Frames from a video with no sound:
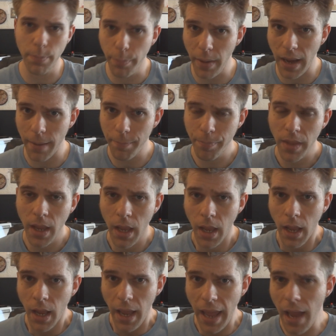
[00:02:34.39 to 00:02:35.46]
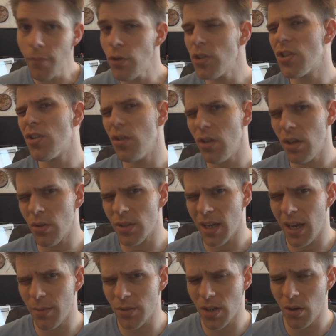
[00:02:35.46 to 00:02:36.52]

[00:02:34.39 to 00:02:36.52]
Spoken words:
But average studio time is